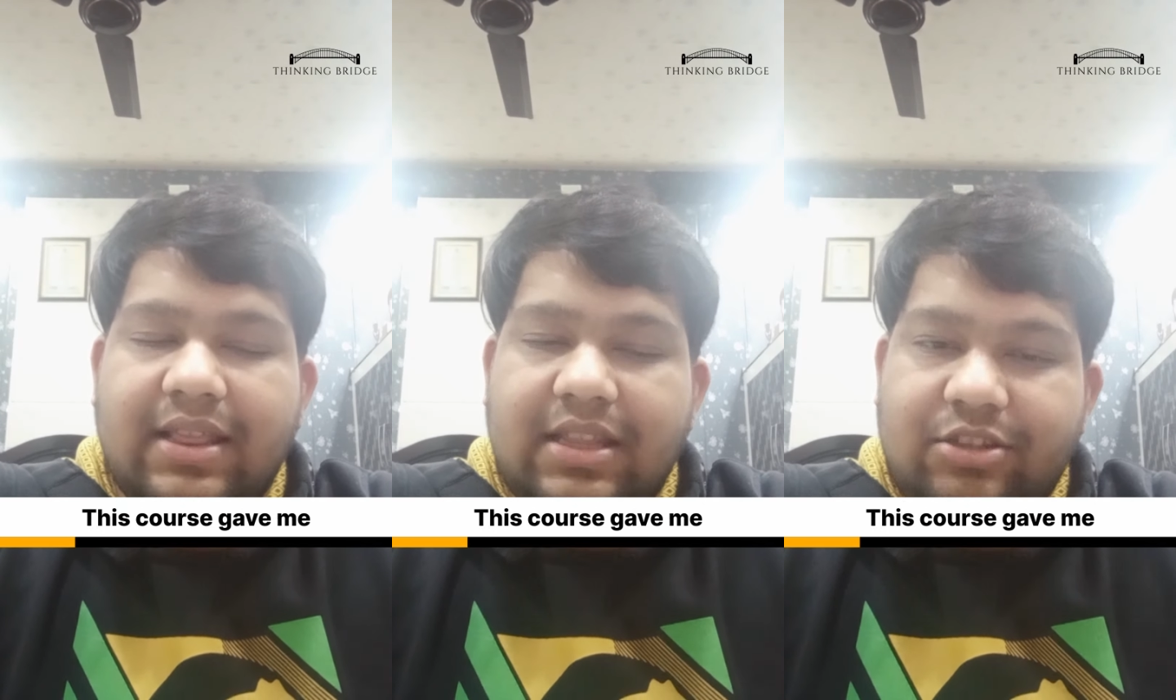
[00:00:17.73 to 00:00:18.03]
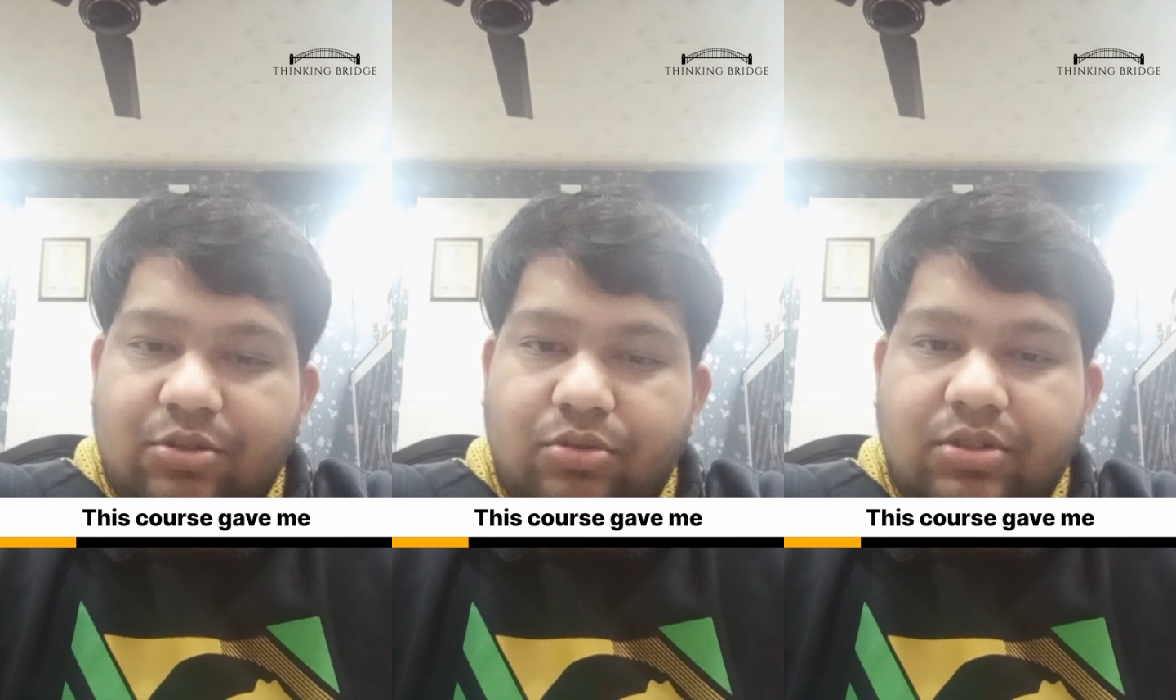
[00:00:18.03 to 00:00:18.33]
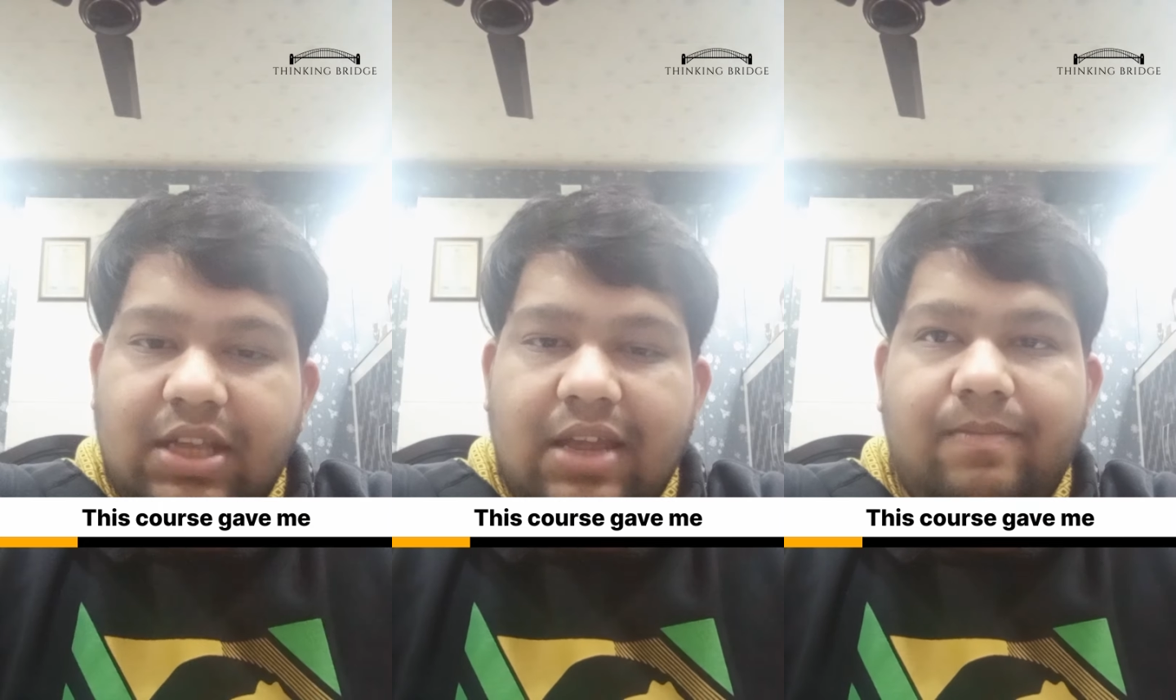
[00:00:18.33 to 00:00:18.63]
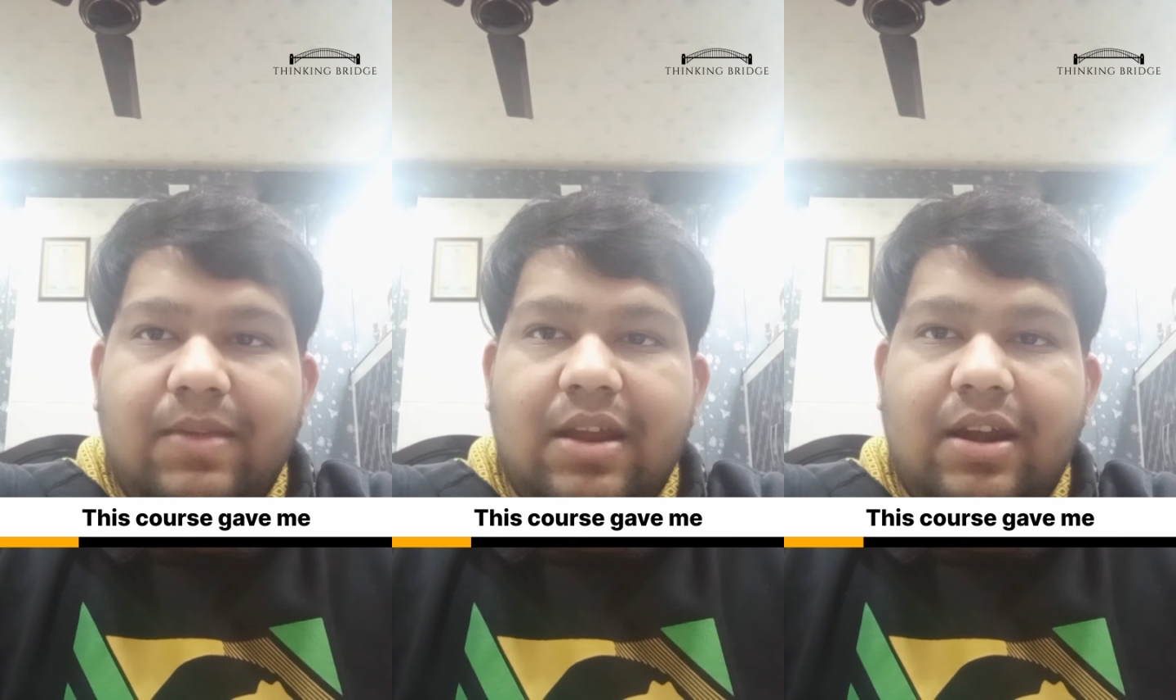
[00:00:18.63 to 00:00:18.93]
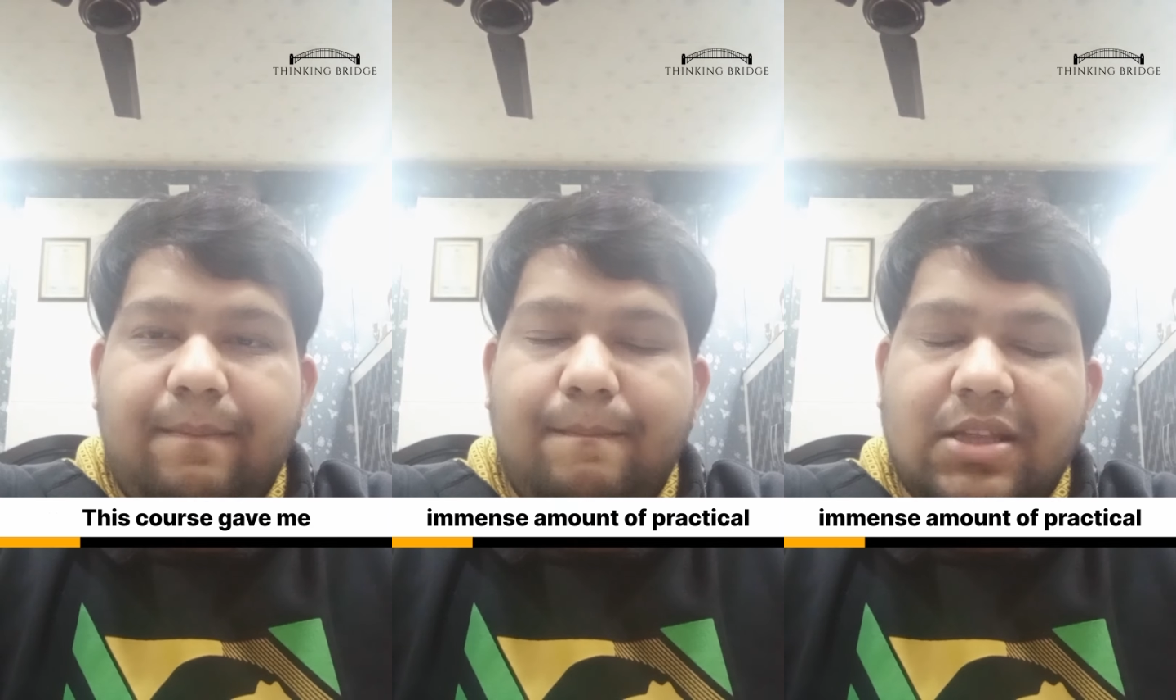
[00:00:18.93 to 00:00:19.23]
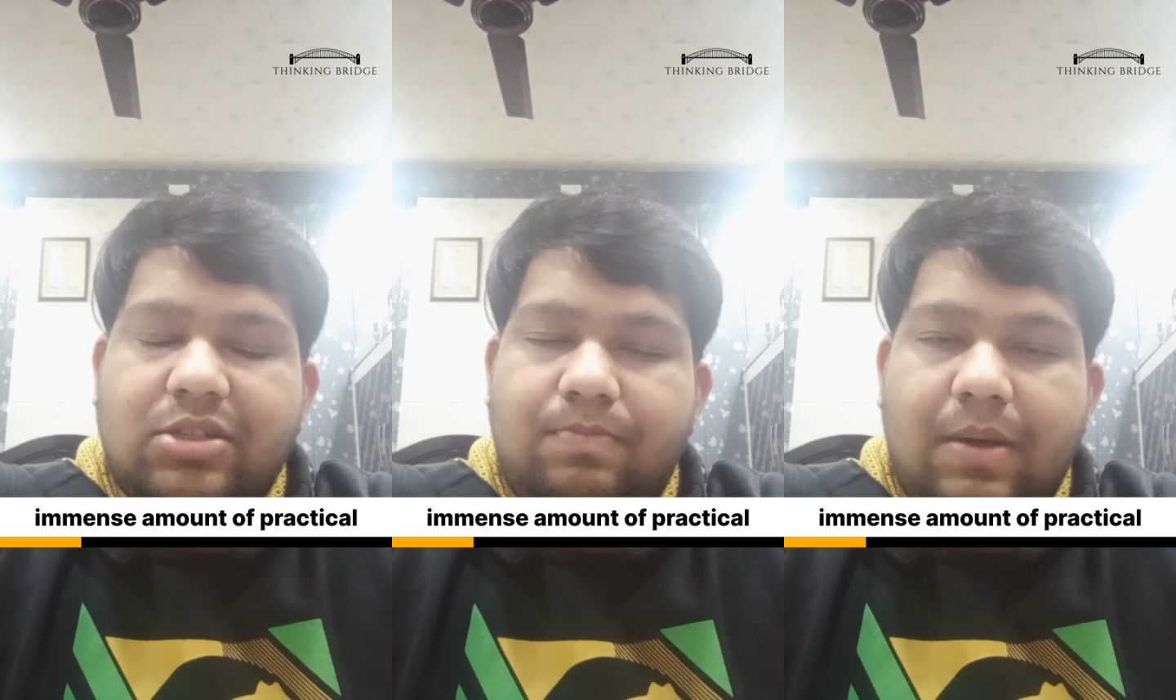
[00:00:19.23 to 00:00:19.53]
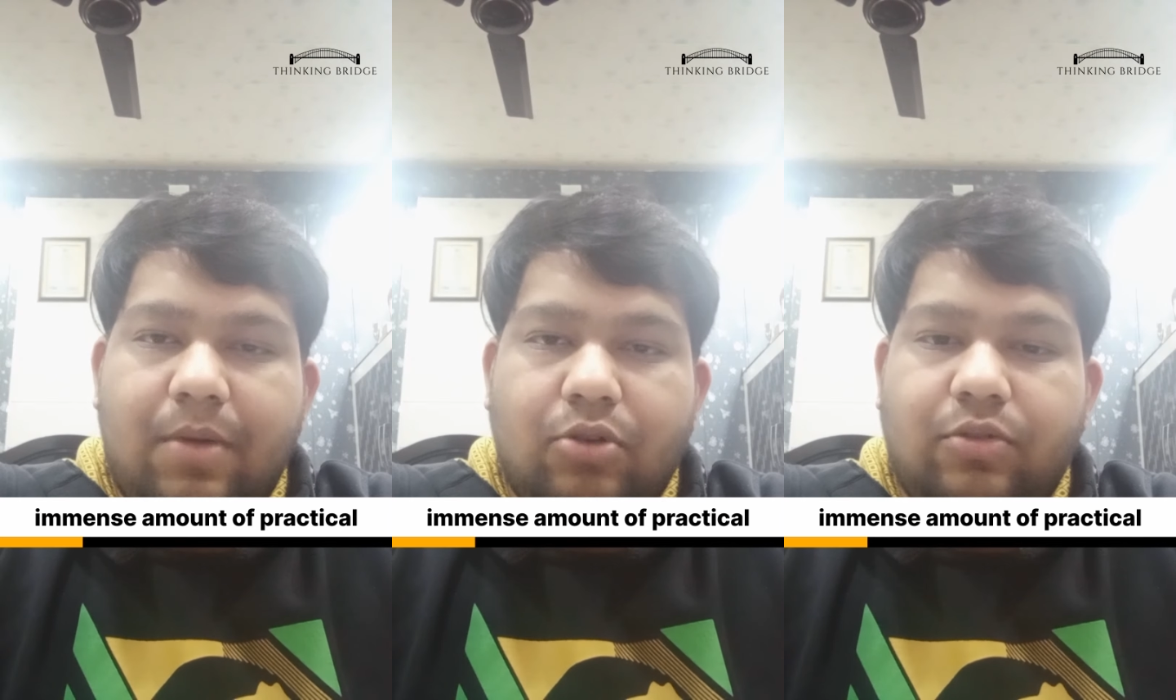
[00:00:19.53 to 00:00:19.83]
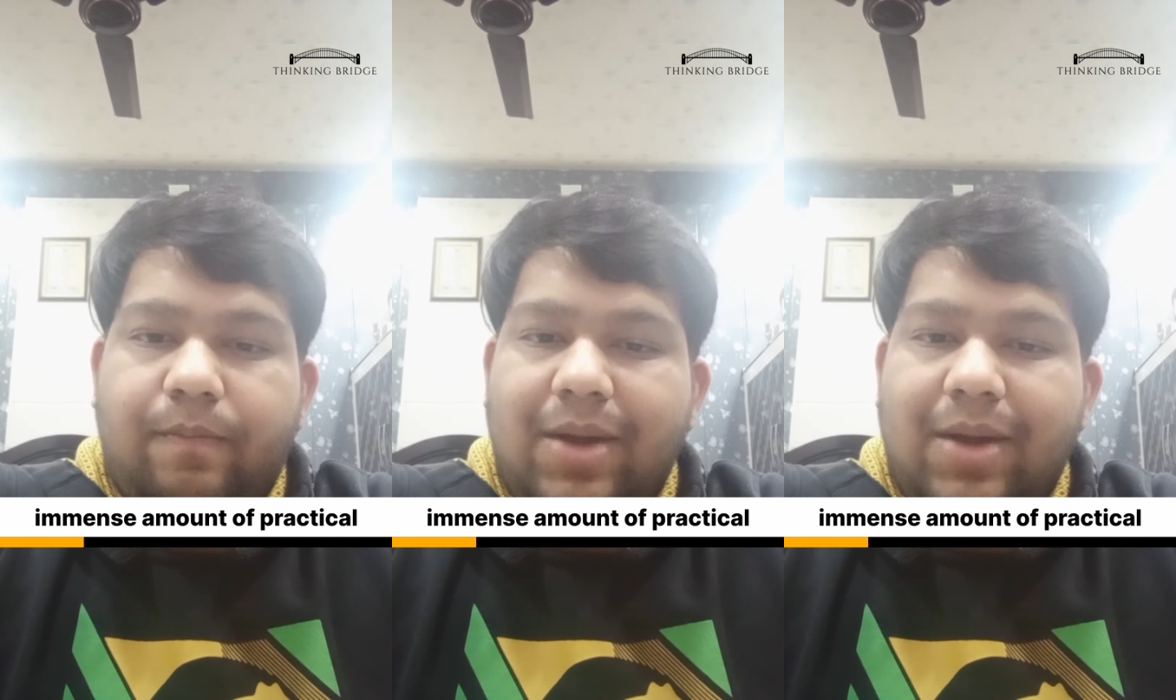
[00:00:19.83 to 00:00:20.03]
This course gave me an immense amount